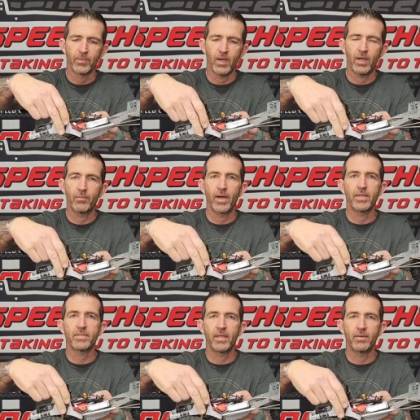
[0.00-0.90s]
Hot
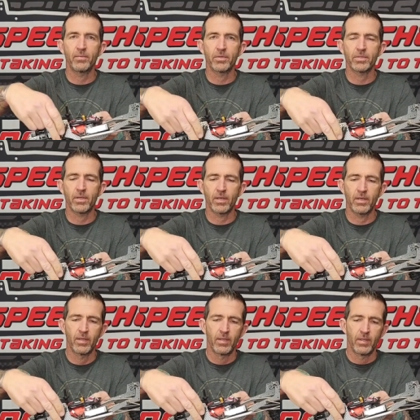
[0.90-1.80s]
Racing, which
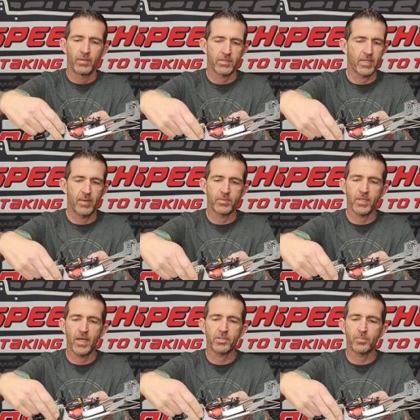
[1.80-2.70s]
are the same
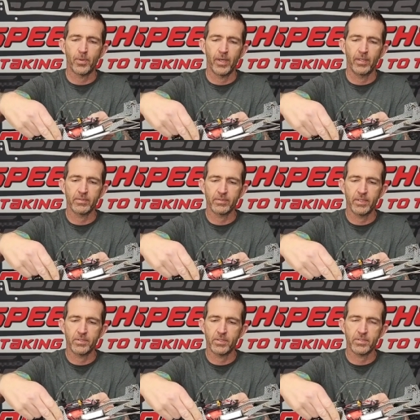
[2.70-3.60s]
size springs.
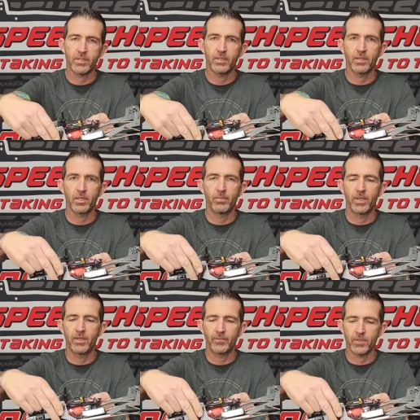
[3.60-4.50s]
They're just a little
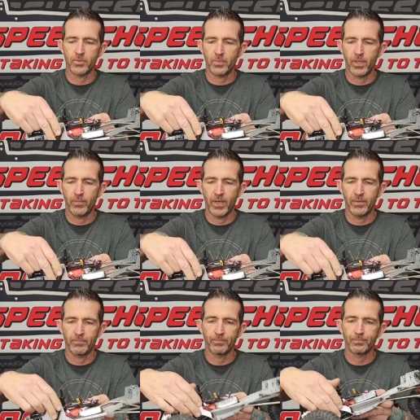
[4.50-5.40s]
bit different spring
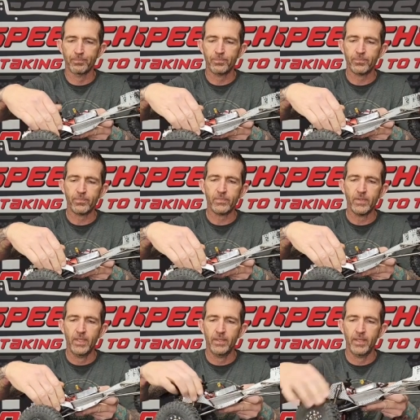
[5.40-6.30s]
rate.
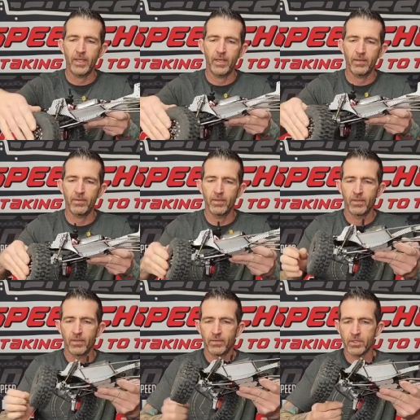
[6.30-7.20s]
And then
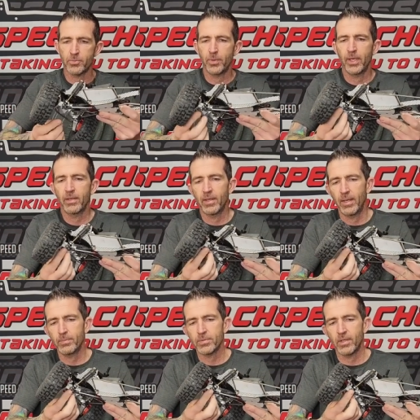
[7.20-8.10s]
the spring
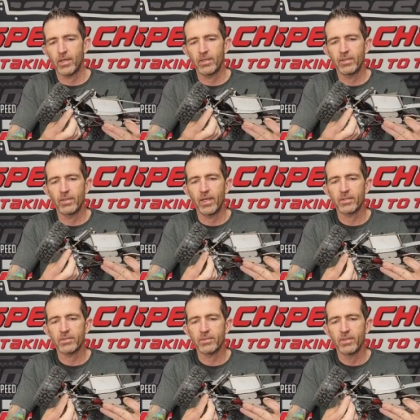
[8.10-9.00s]
cups are
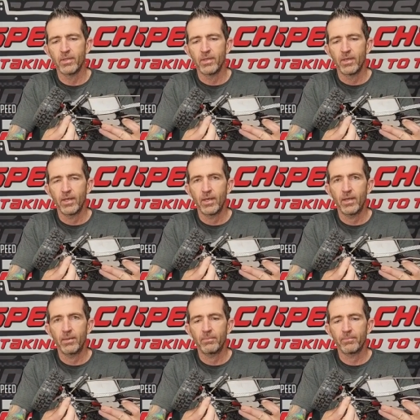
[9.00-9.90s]
Deluxe
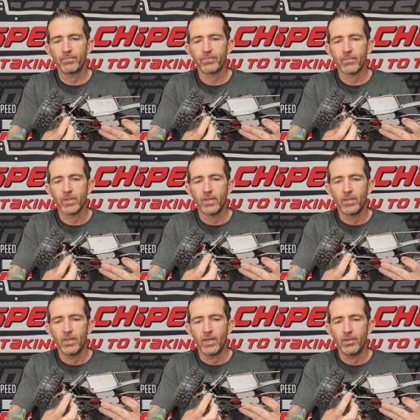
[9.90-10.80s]

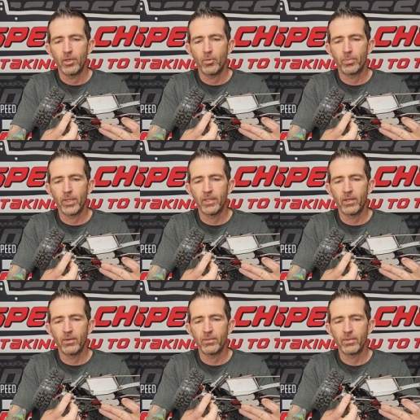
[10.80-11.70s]
no
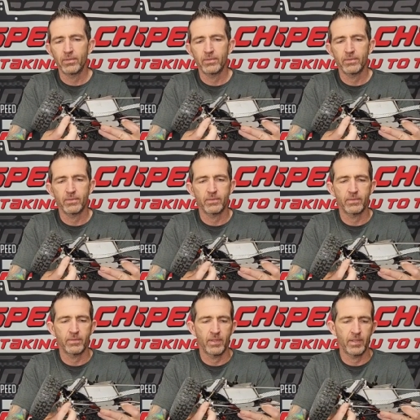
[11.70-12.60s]
preload
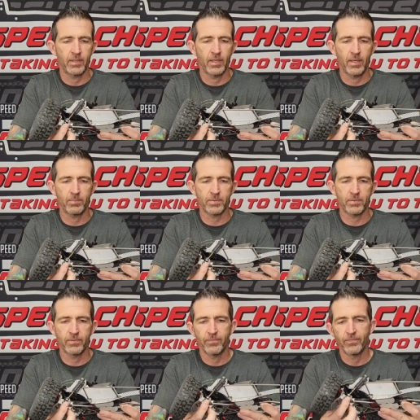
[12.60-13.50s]
cups.